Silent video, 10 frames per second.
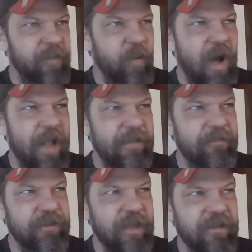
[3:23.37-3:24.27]
while he
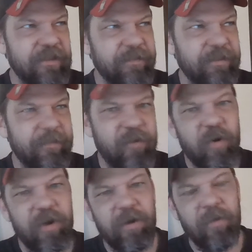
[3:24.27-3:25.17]
was on the Supreme
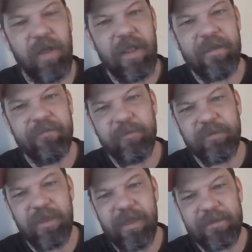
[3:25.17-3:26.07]
Court, or if he
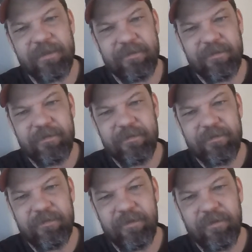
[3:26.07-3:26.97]
was elected.
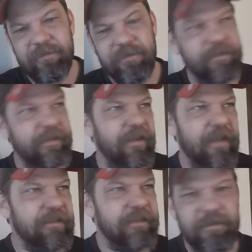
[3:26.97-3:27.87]
During the
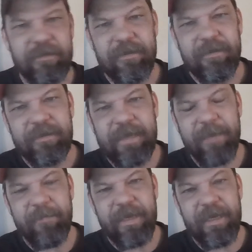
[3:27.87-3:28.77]
election
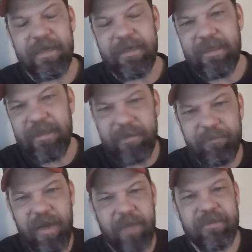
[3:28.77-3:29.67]
campaign, he
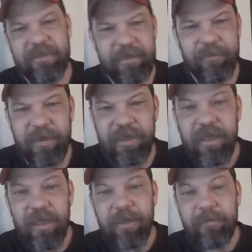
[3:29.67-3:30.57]
promised that he would
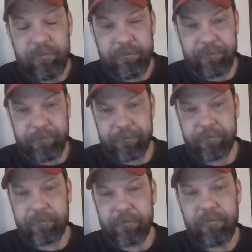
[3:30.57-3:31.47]

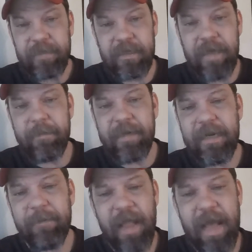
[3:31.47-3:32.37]

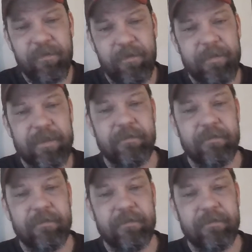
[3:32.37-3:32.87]
nominate a black woman.